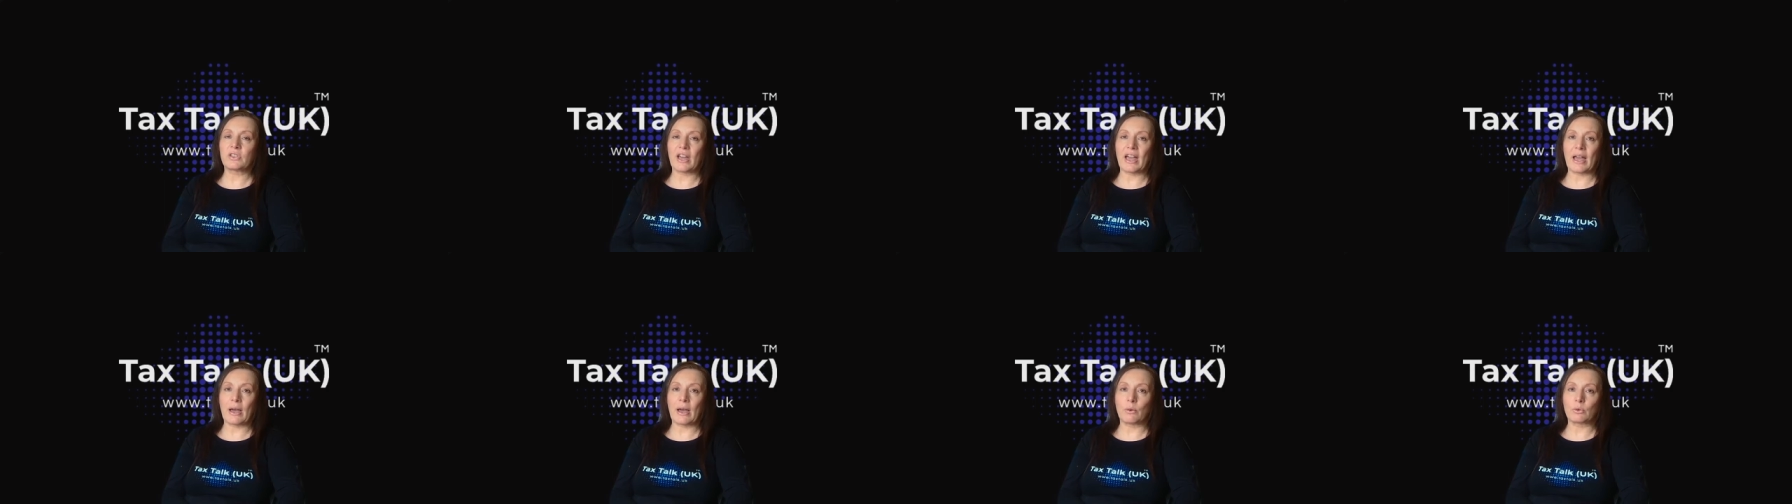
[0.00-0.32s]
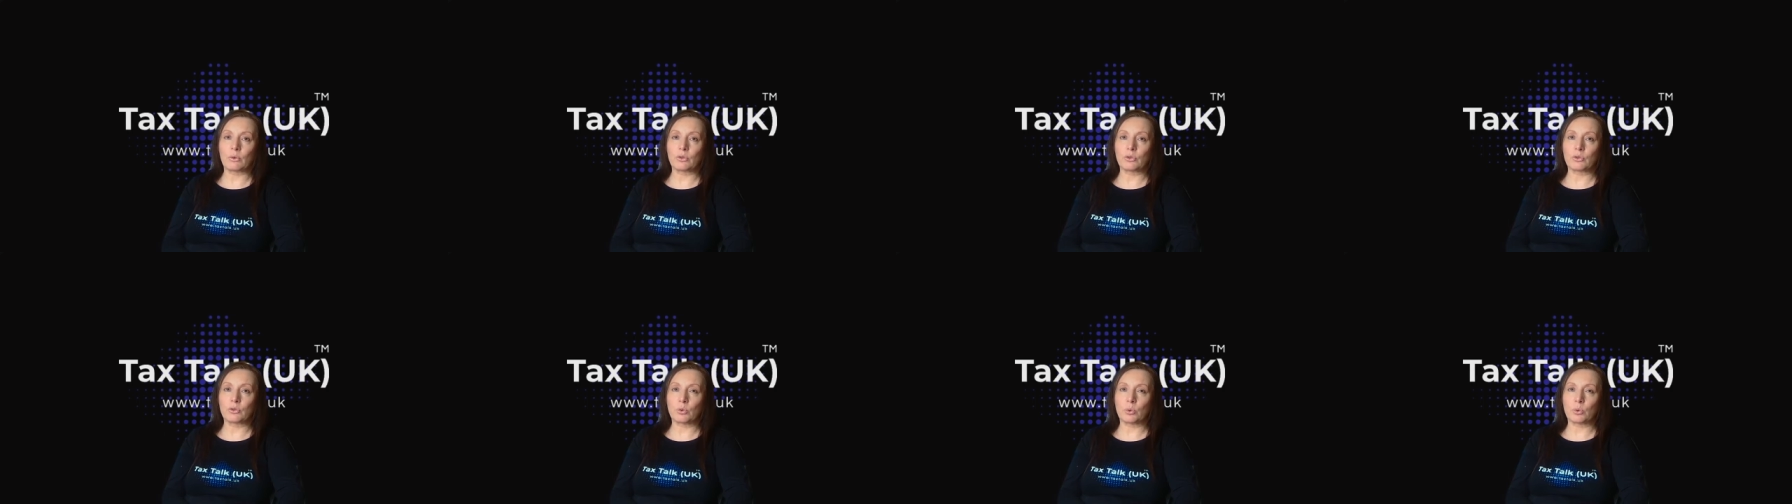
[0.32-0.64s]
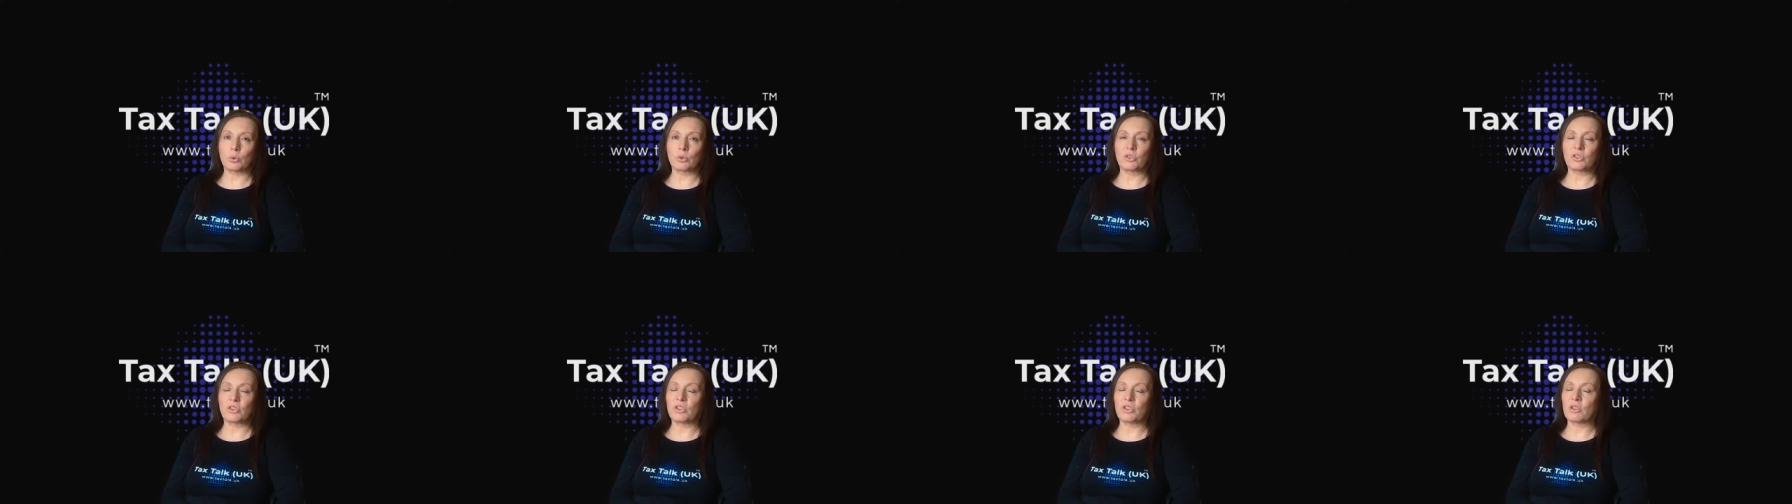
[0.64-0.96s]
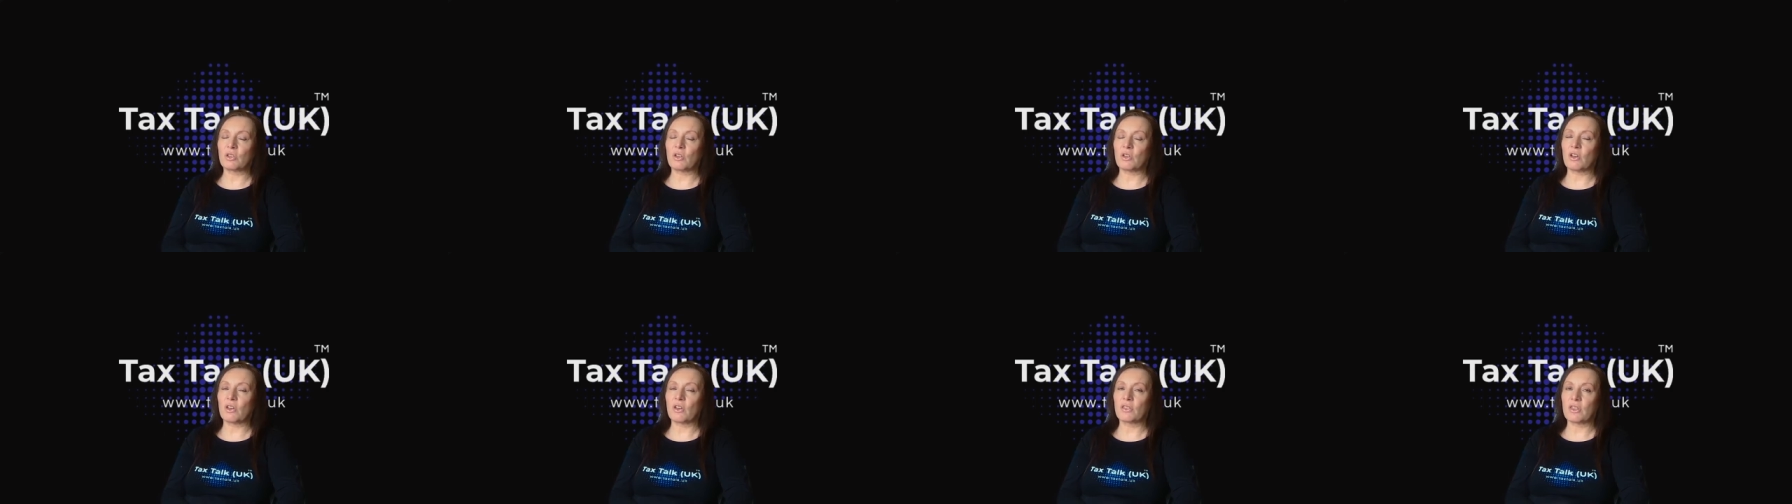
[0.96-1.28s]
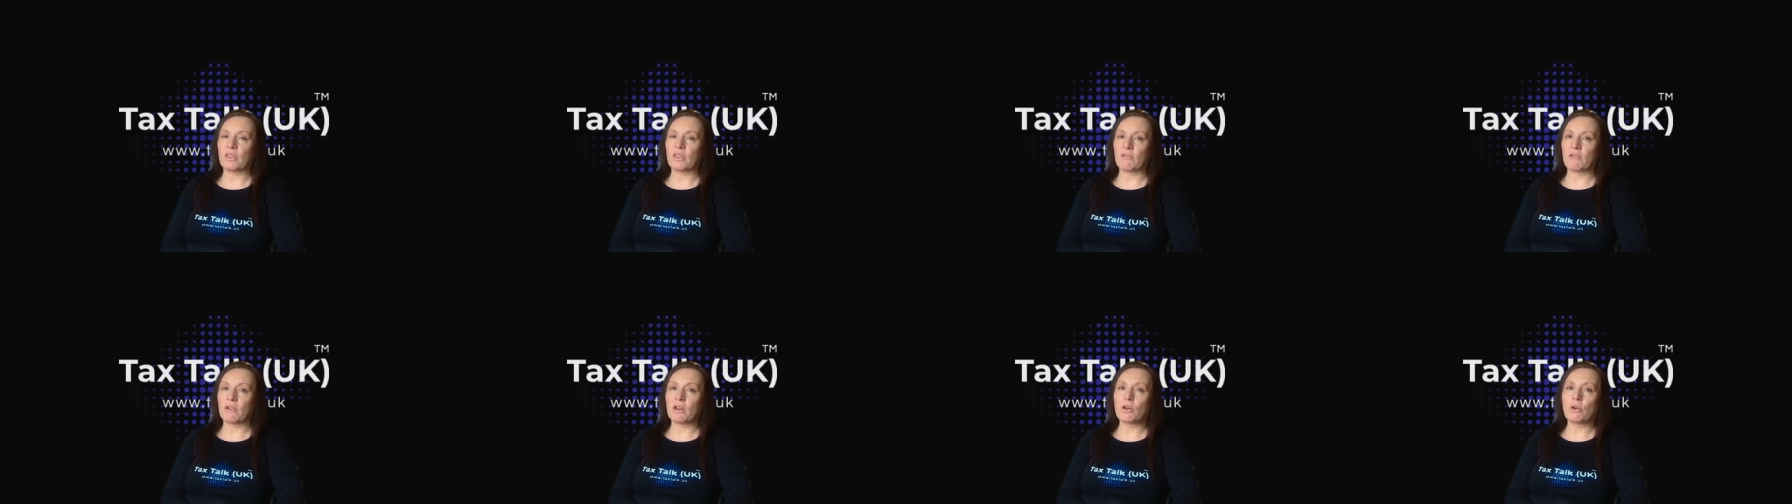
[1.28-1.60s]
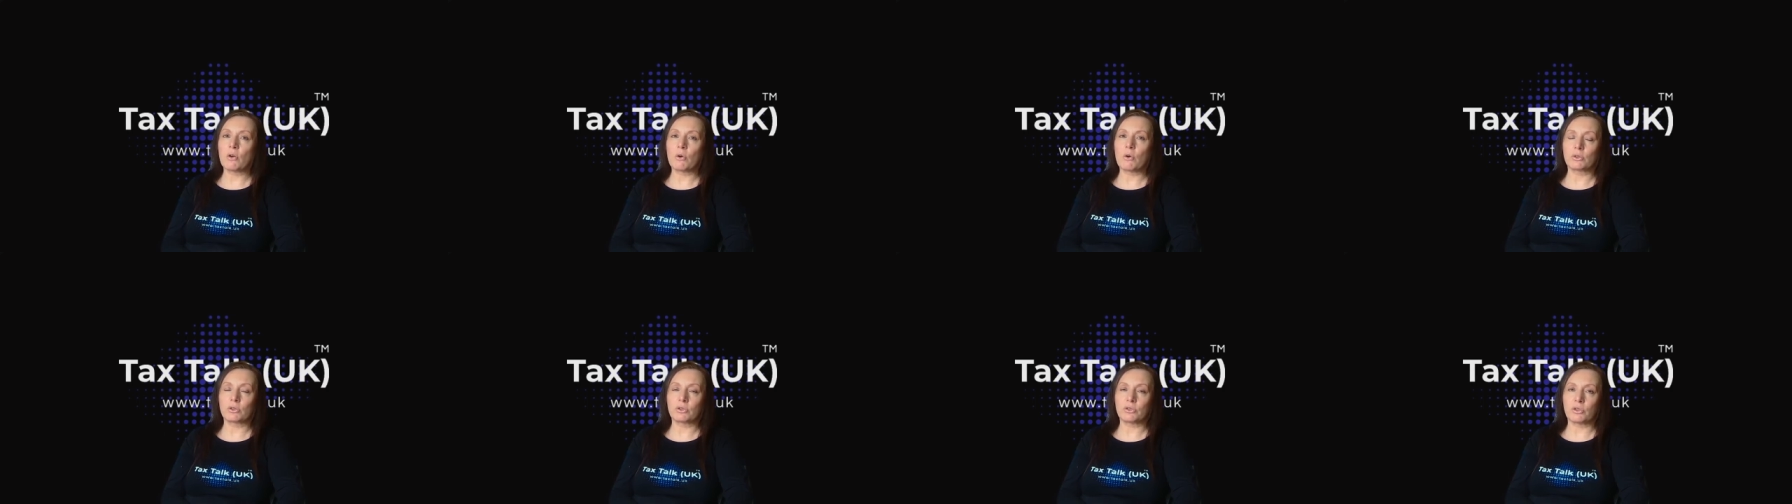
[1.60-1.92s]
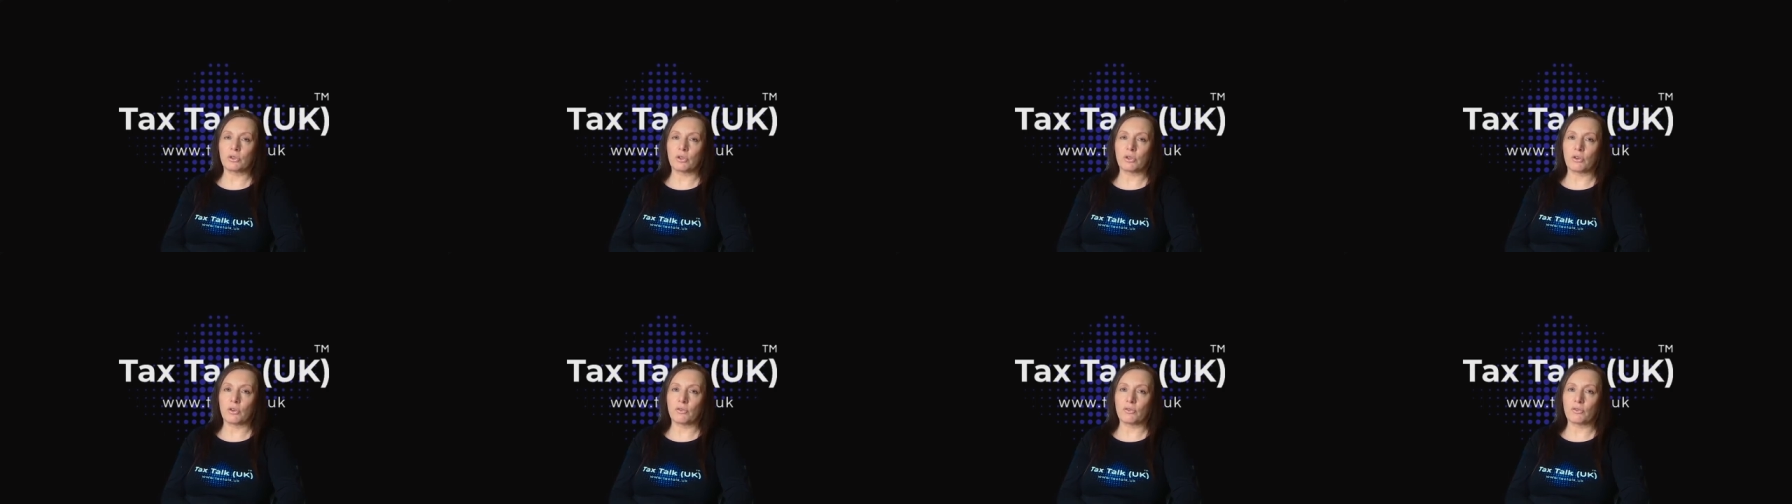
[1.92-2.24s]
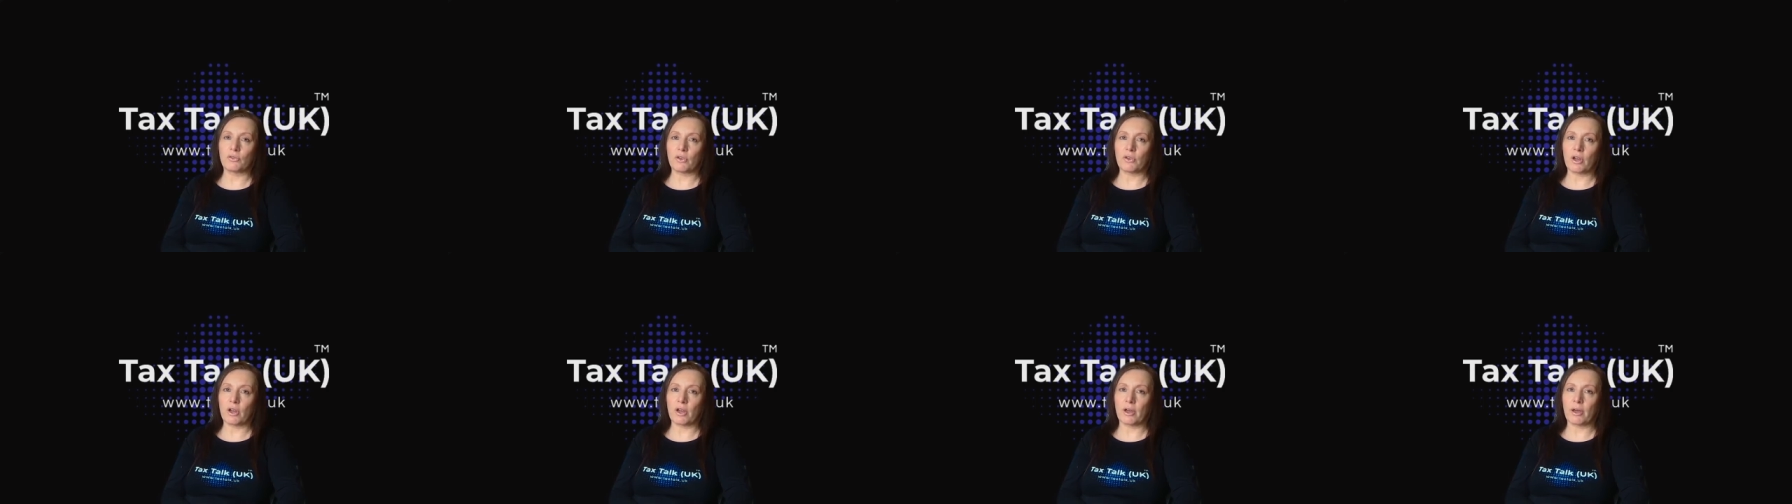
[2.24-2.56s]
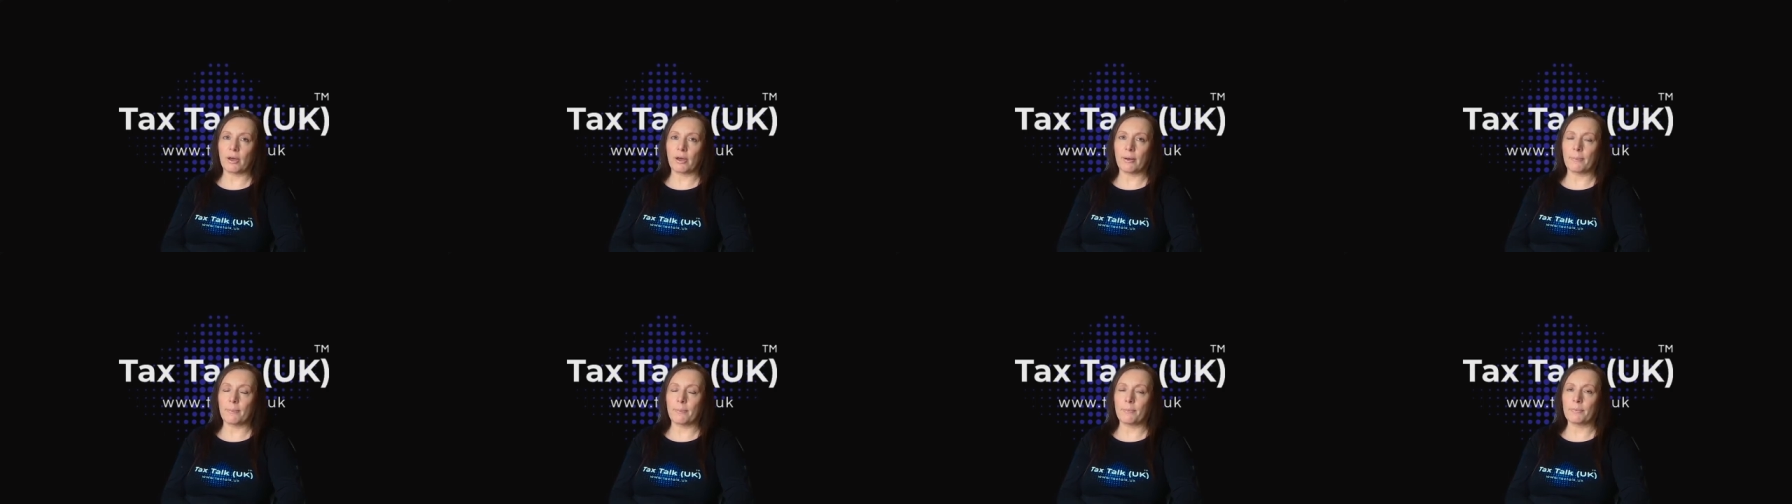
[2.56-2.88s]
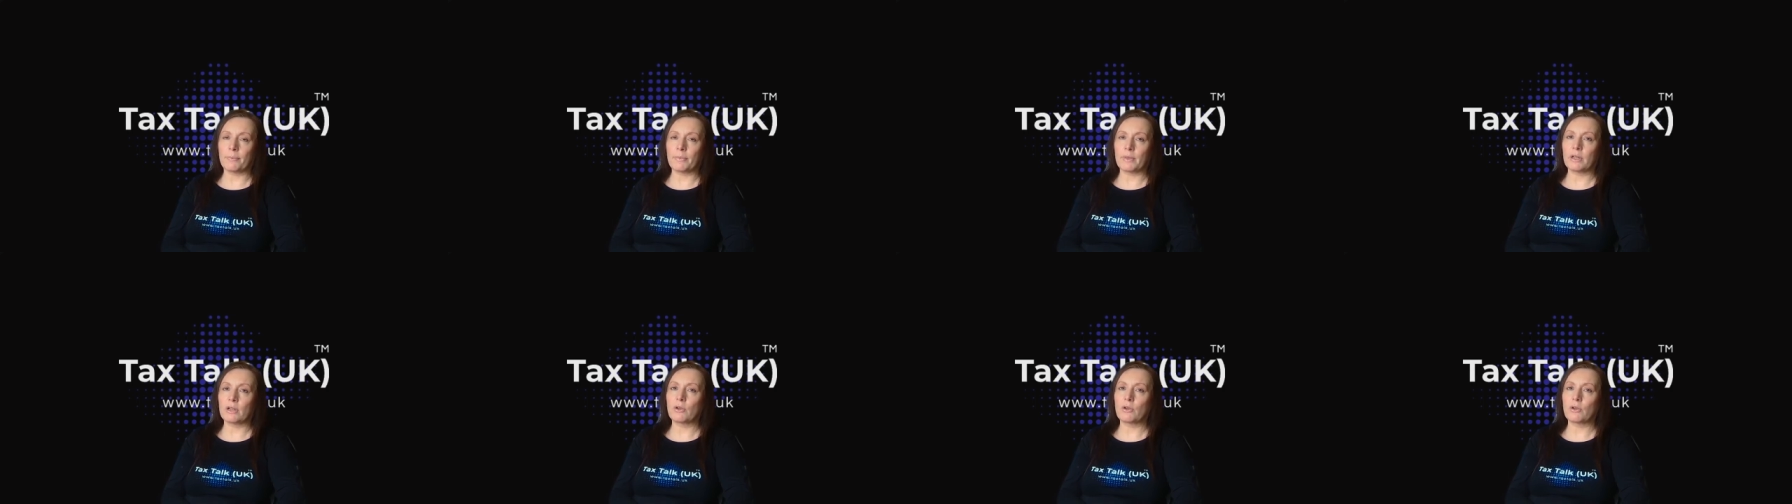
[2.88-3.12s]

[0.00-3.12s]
to outsource the, there are lots of um,